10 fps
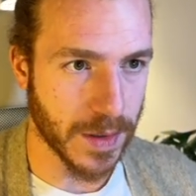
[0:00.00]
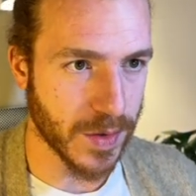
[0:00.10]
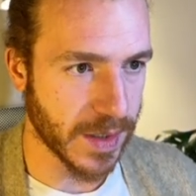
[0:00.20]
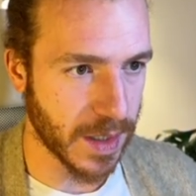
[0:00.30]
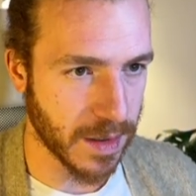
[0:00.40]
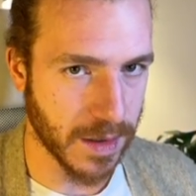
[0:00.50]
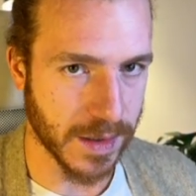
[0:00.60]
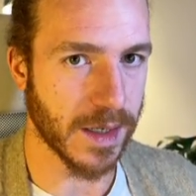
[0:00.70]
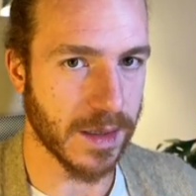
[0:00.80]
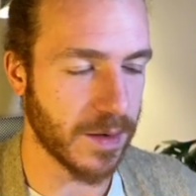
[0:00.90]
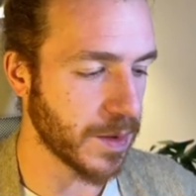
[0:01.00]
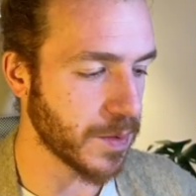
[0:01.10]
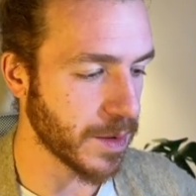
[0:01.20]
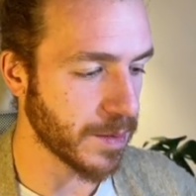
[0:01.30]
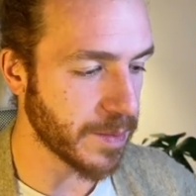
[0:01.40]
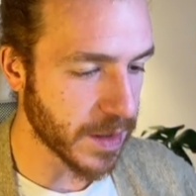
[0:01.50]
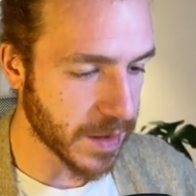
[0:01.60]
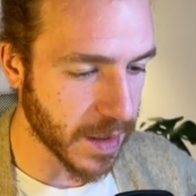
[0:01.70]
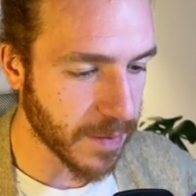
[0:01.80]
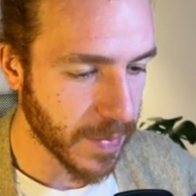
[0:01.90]
understand exactly what we're
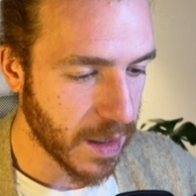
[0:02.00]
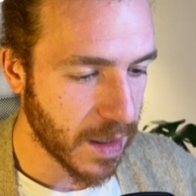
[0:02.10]
building.